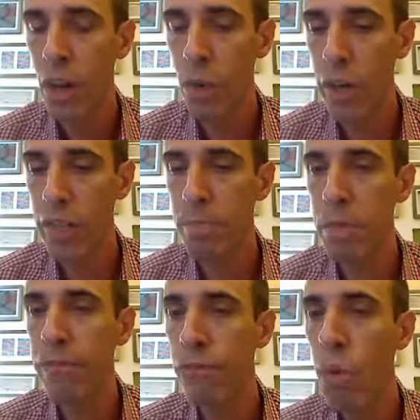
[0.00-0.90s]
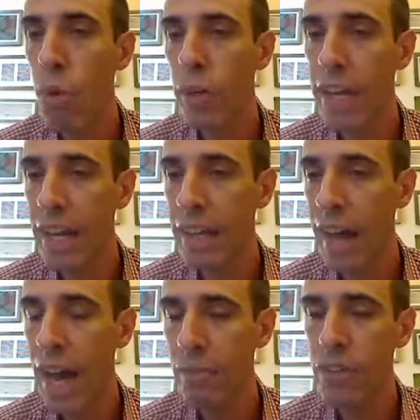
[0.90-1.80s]
whereas before and
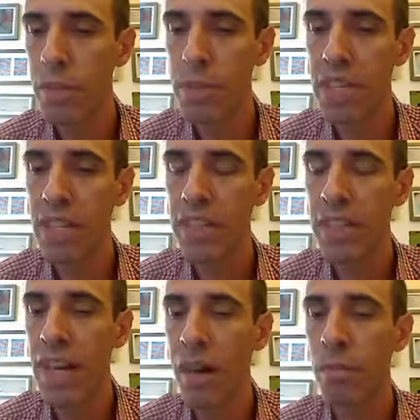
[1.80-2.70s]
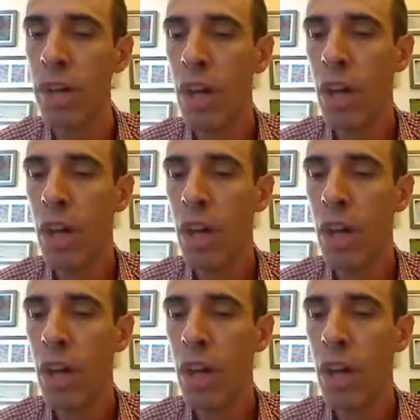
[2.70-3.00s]
after the PETM,